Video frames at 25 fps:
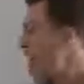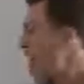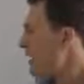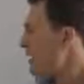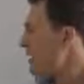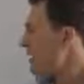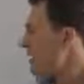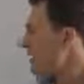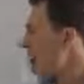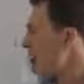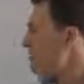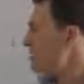
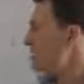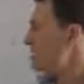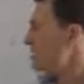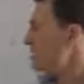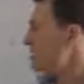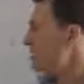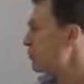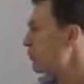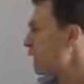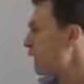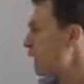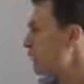It's also a
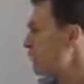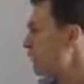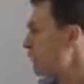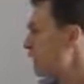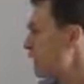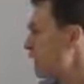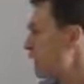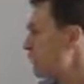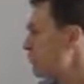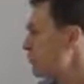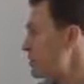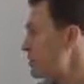great
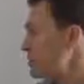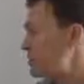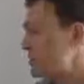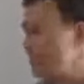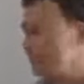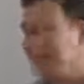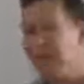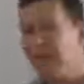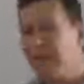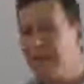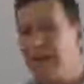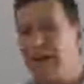time to
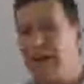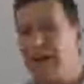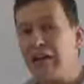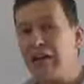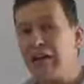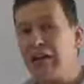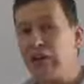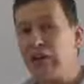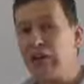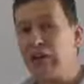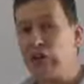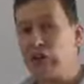divide
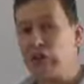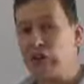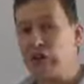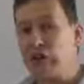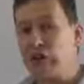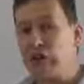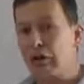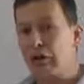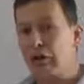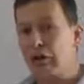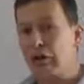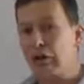and
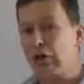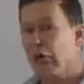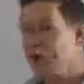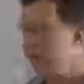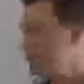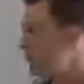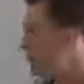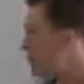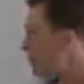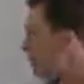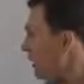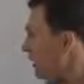conquer.
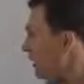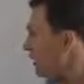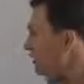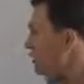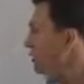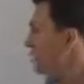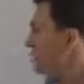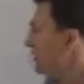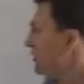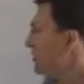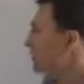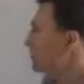So rather
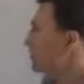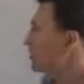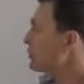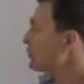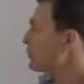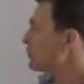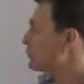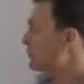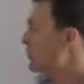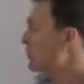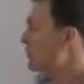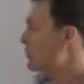than trying to
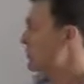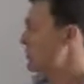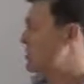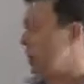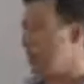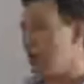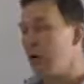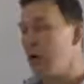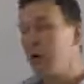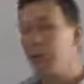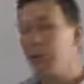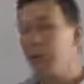address the
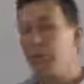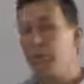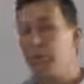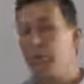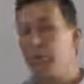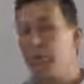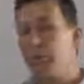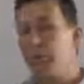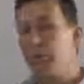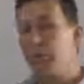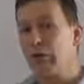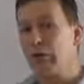whole
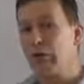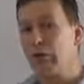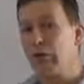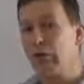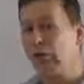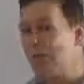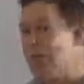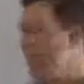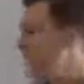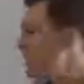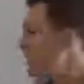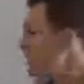group at
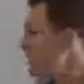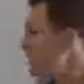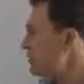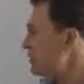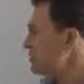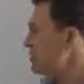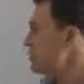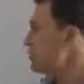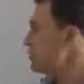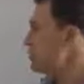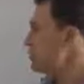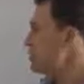once, you're
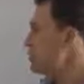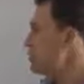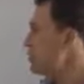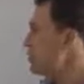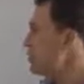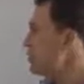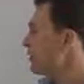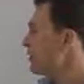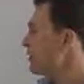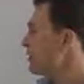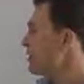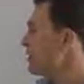just
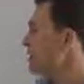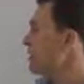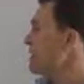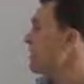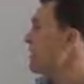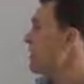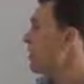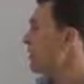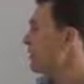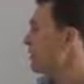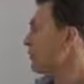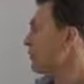moving
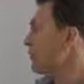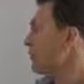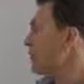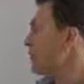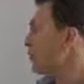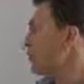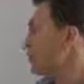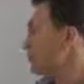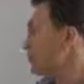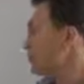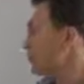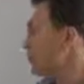
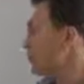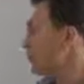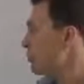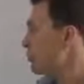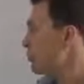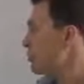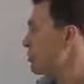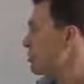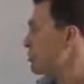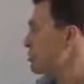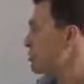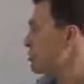through small
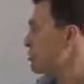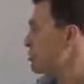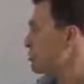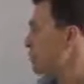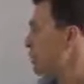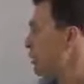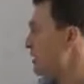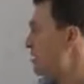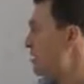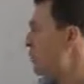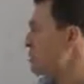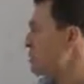groups and
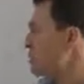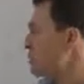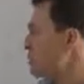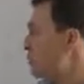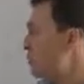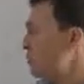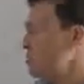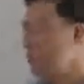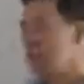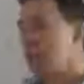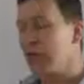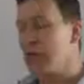chatting to
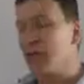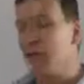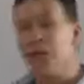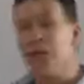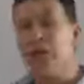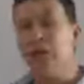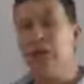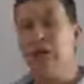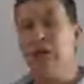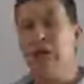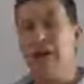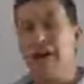small
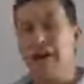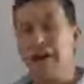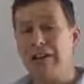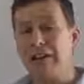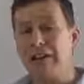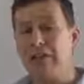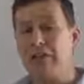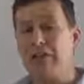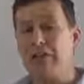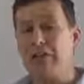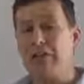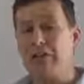groups
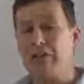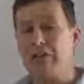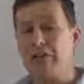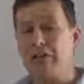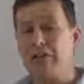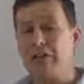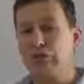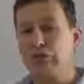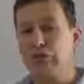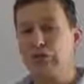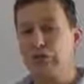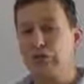and
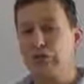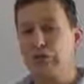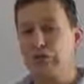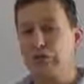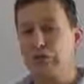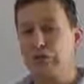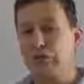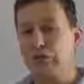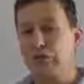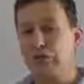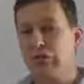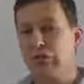individual
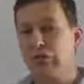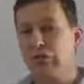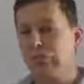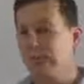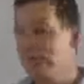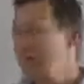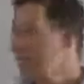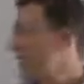students.